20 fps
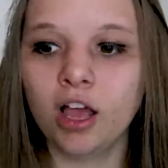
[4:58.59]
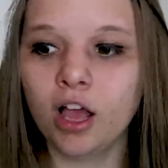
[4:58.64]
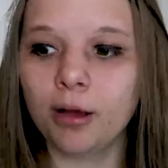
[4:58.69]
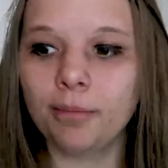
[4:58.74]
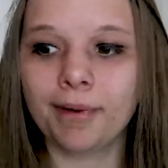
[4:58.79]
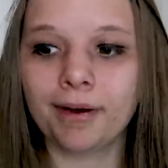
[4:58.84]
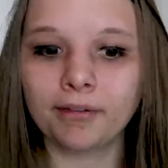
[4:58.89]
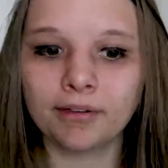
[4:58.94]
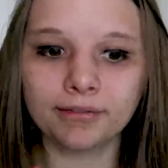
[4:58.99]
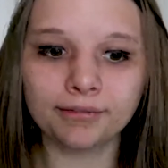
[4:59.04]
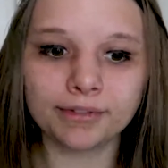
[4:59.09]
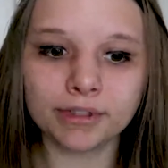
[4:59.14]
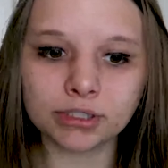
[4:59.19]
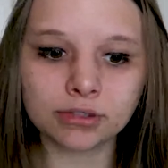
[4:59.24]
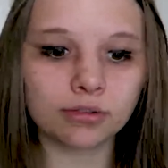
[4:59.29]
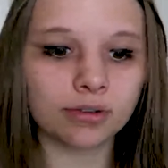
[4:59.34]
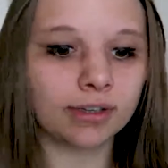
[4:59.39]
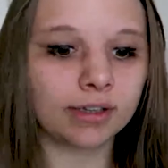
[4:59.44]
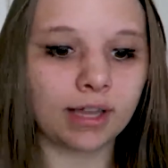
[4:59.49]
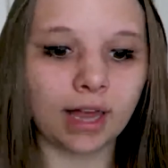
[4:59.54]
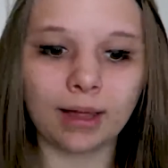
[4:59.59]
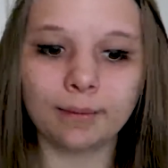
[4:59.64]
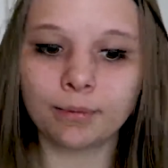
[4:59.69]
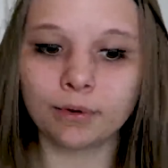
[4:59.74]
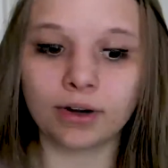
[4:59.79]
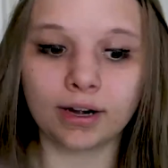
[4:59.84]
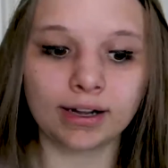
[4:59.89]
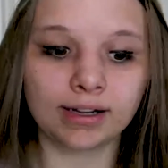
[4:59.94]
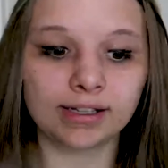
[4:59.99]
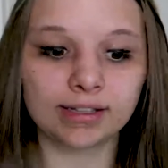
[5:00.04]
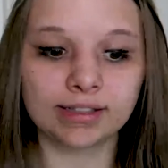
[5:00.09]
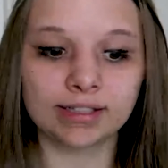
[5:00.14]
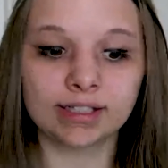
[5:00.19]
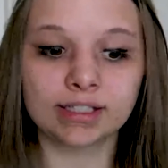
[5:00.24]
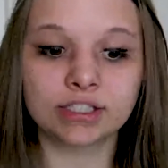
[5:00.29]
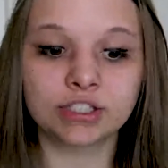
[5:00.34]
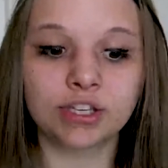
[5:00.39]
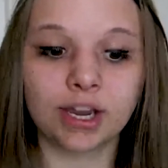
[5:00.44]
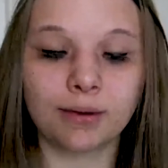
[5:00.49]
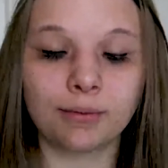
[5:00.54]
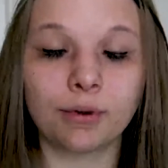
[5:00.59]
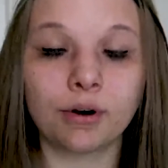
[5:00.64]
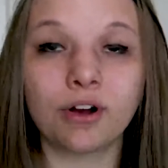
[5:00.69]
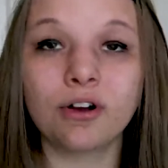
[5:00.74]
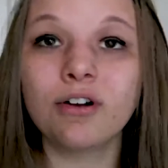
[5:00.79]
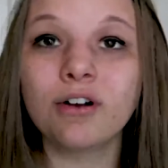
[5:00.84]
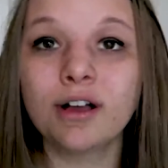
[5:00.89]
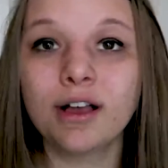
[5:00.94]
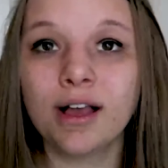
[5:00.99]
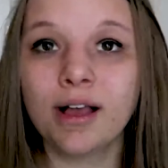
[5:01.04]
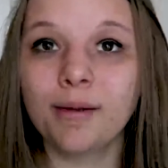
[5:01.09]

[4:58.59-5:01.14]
about Inventory Lab or anything in general.